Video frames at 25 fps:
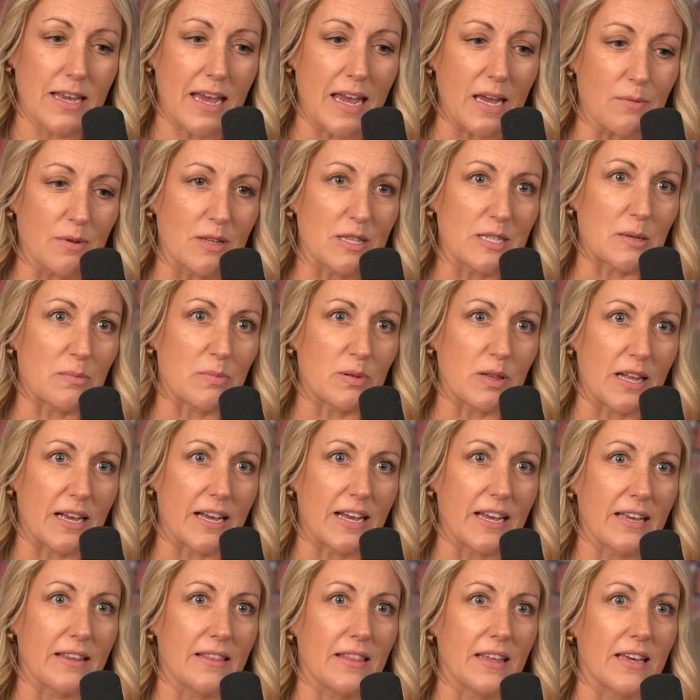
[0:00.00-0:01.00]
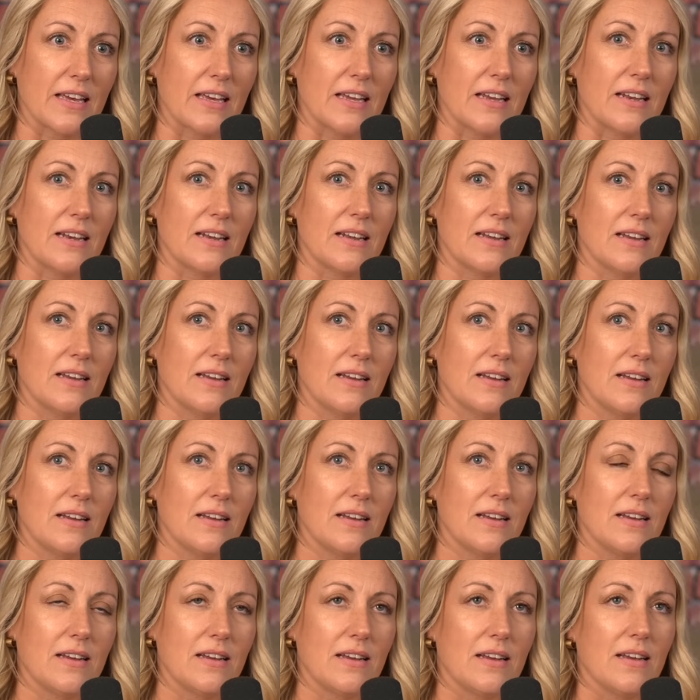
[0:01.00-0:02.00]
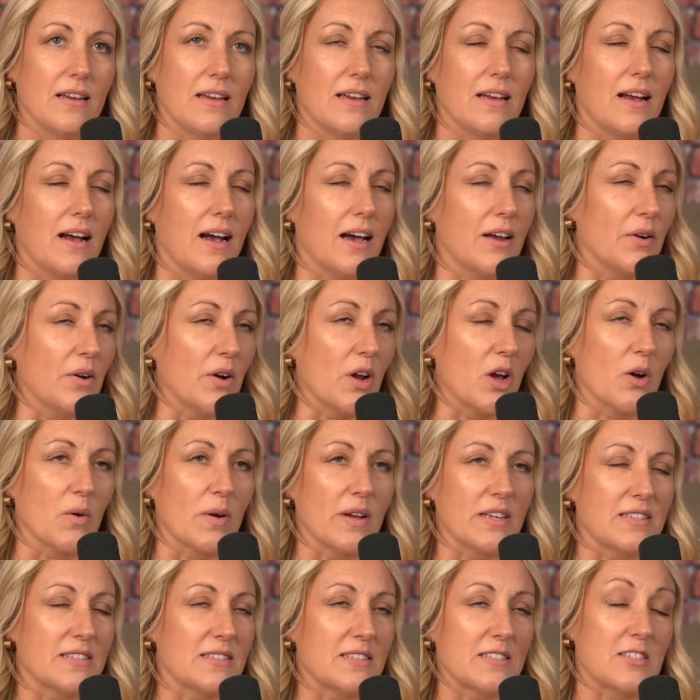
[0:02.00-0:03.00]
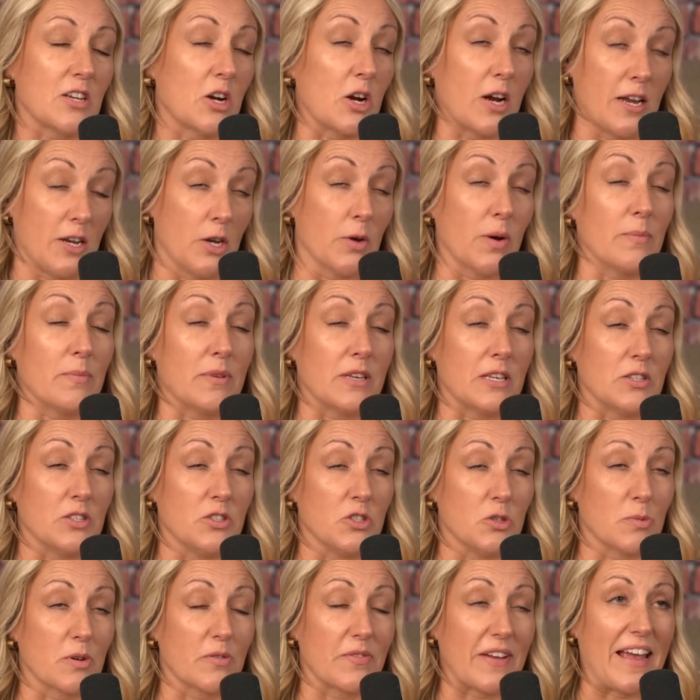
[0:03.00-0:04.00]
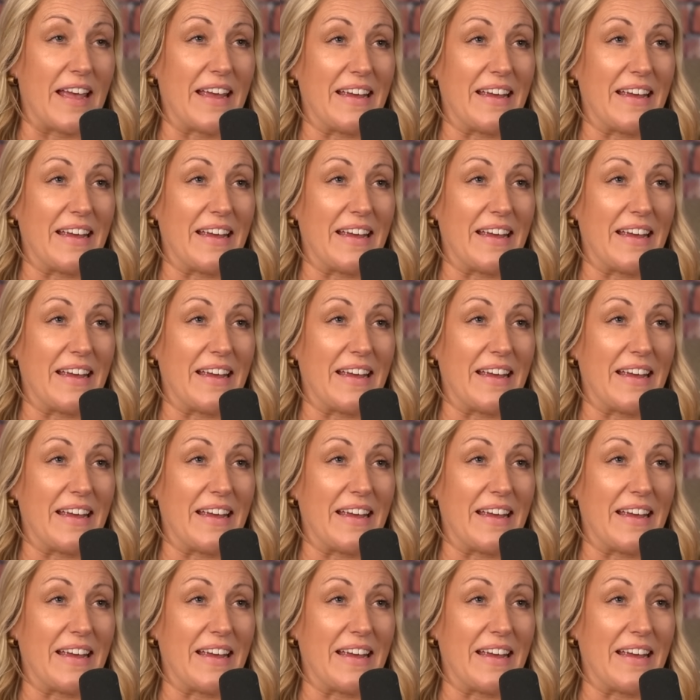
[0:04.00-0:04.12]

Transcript: came into play that i don't know it's sorry i know i'm being super